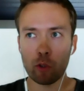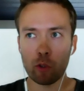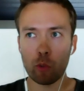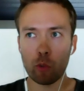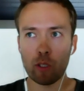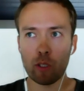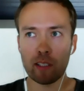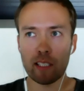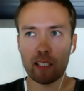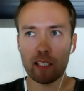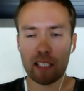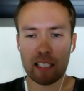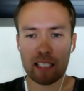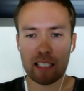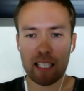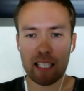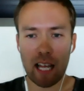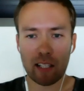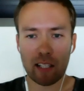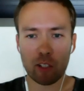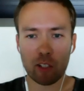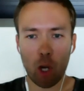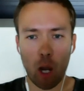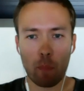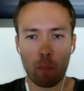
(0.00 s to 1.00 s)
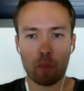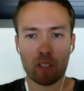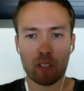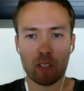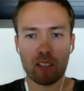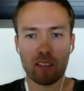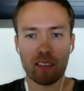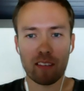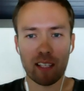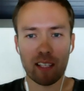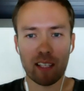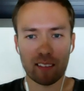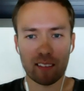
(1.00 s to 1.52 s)
And they're doing the exact
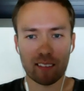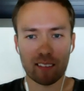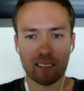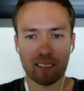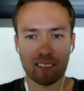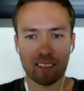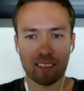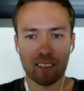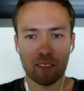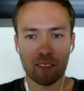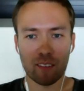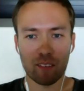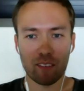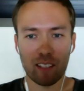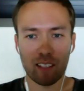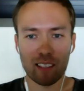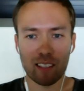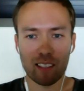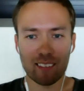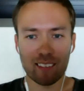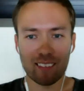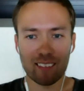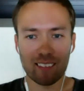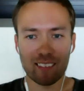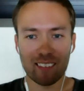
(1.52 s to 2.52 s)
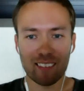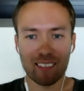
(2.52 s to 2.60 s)
opposite things, right?